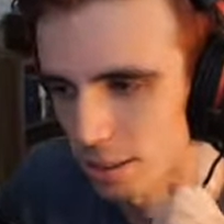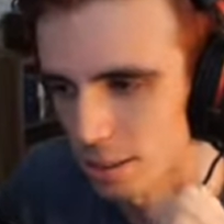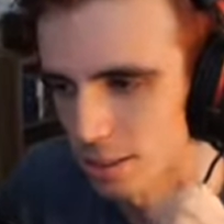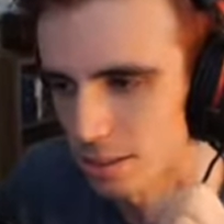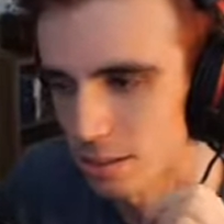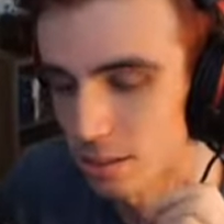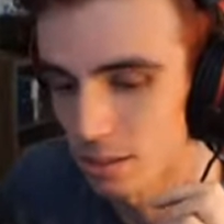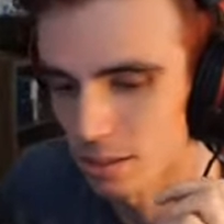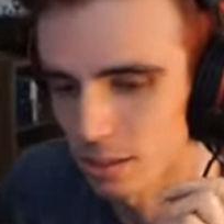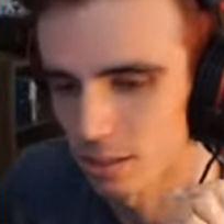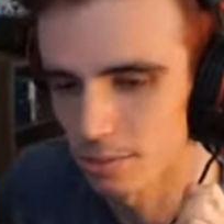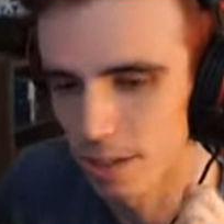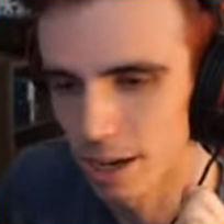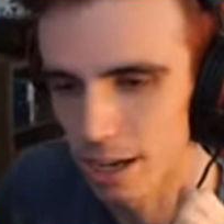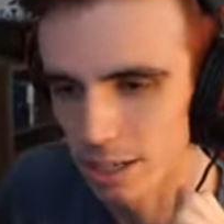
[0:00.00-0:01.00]
and seeing
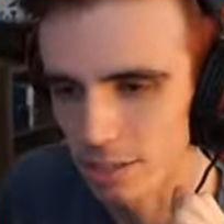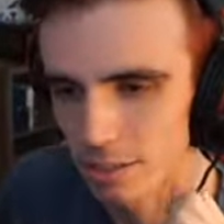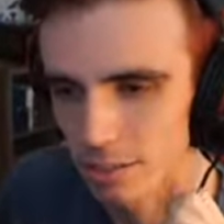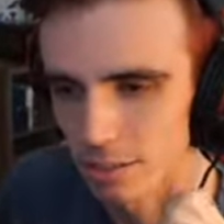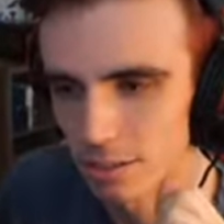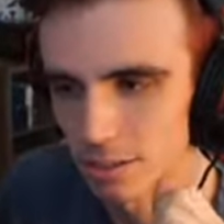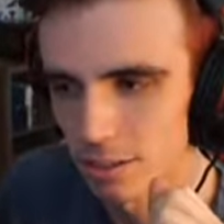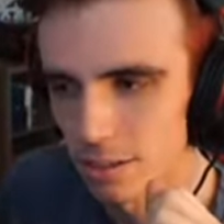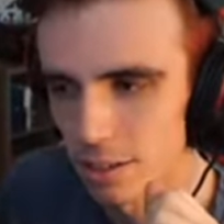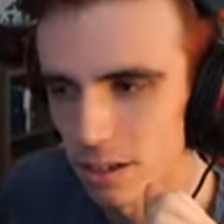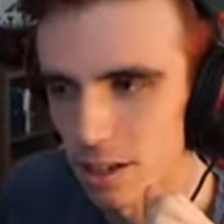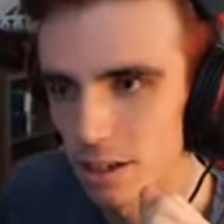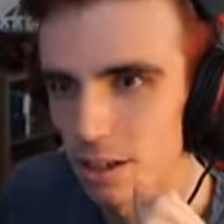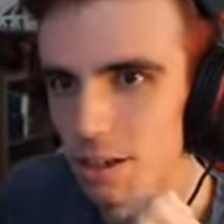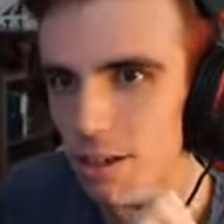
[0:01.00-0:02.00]
him actually,
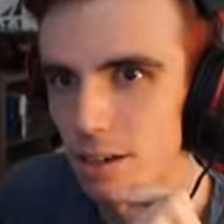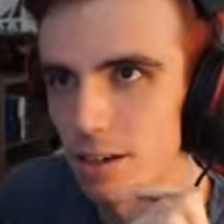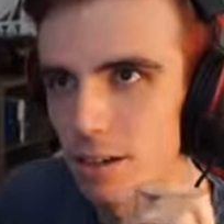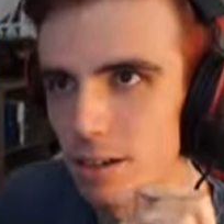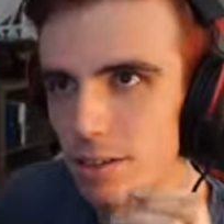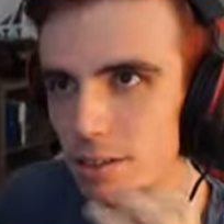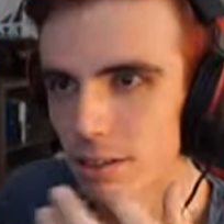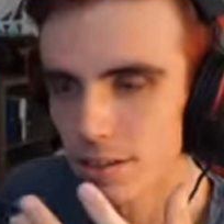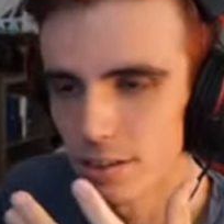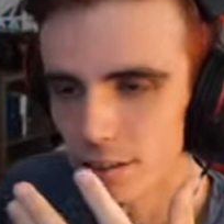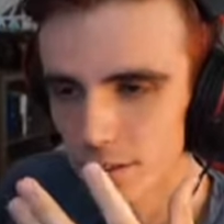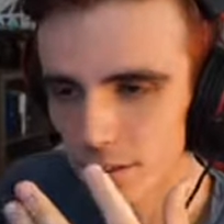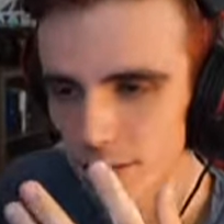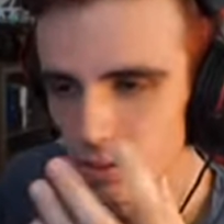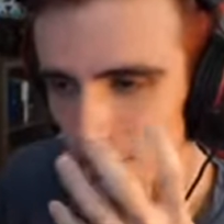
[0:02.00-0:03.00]

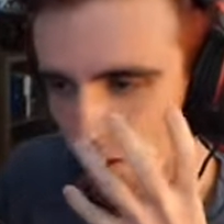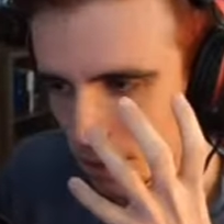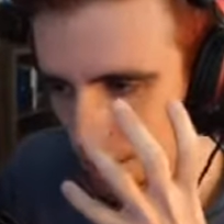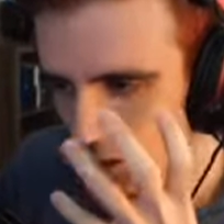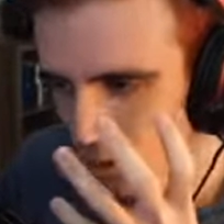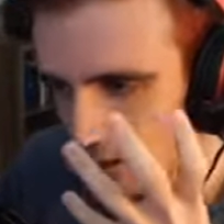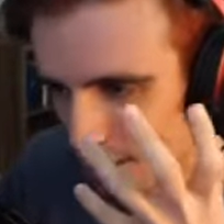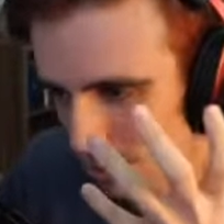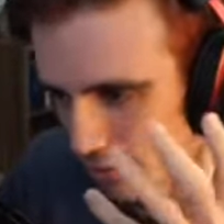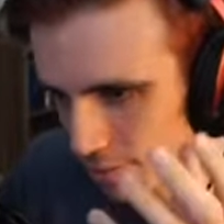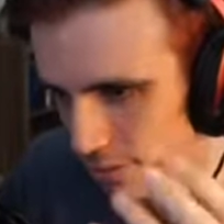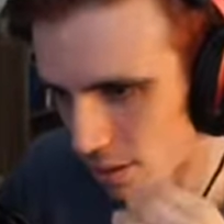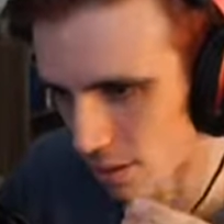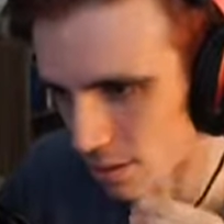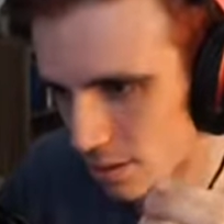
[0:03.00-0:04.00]
the look on his
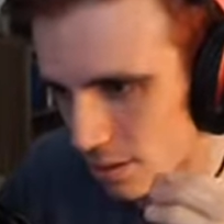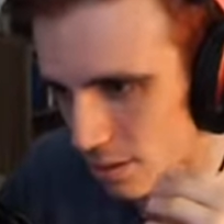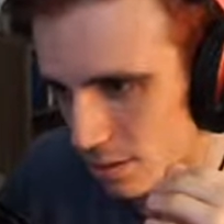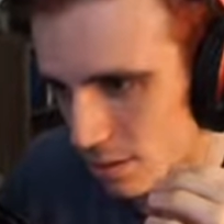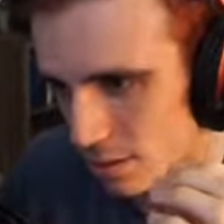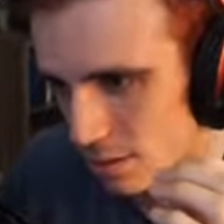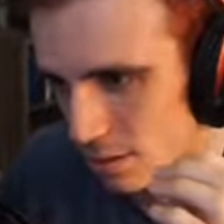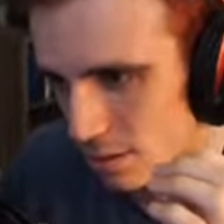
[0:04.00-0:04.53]
face